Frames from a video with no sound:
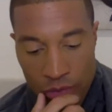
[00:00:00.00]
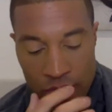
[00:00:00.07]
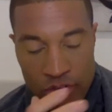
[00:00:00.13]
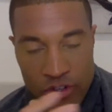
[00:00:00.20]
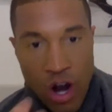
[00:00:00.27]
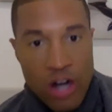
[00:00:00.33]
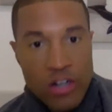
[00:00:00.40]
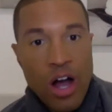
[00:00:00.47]

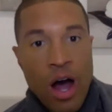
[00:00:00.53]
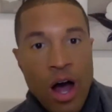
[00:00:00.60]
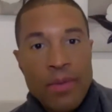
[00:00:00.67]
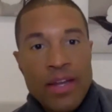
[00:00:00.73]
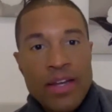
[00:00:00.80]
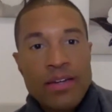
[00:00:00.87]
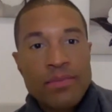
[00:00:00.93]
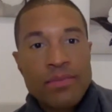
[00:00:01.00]
John
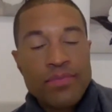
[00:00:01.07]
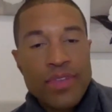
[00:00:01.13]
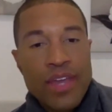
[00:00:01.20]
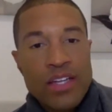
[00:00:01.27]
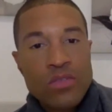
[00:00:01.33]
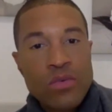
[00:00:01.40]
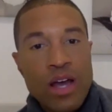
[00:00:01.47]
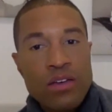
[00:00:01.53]
Gottman and
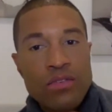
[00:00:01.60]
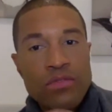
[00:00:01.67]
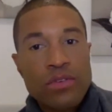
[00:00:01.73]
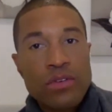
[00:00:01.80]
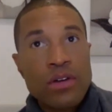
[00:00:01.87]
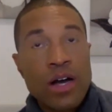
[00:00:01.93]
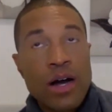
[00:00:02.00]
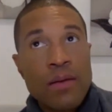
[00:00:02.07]
his wife
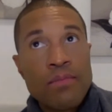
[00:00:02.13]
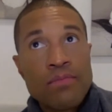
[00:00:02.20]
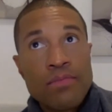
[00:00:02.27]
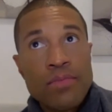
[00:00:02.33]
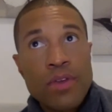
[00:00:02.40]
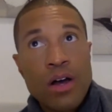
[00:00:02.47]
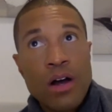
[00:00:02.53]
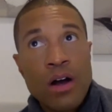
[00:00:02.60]

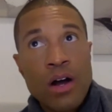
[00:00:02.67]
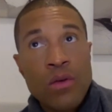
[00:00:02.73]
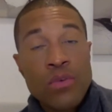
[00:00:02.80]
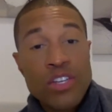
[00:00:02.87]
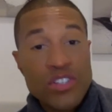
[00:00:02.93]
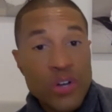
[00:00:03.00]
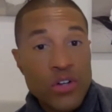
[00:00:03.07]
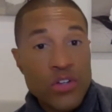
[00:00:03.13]
are
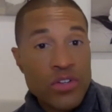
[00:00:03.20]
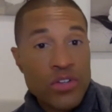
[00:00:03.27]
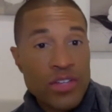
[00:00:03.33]
researchers,